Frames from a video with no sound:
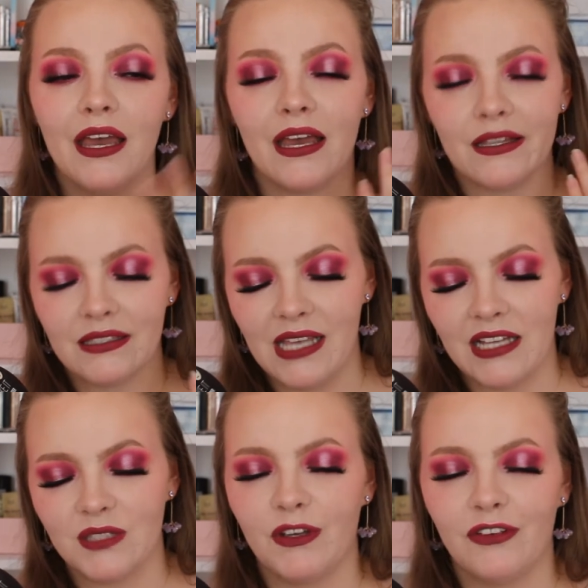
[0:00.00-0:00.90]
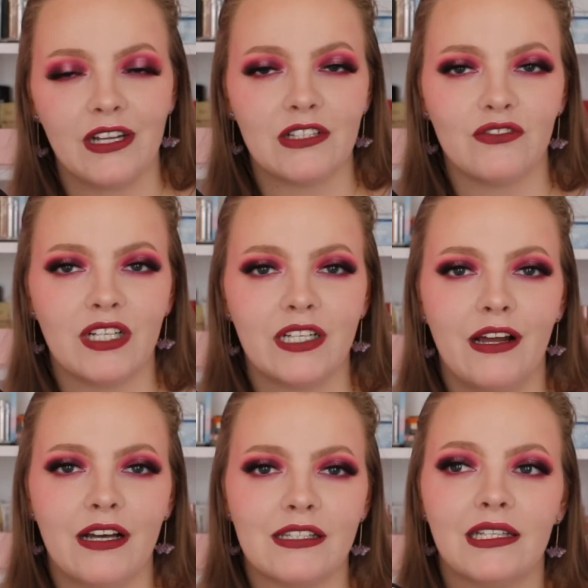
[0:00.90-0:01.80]
It sets my face really
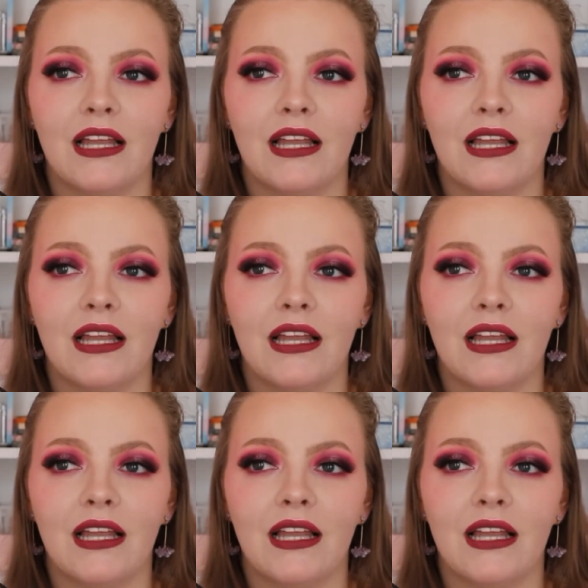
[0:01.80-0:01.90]
nicely.